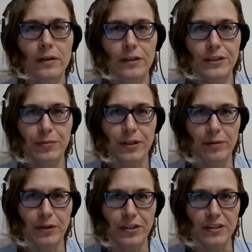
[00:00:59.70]
was pretty
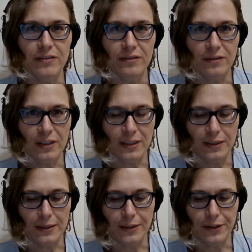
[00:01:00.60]
abusive,
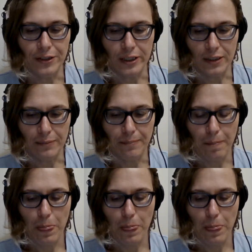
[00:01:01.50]
and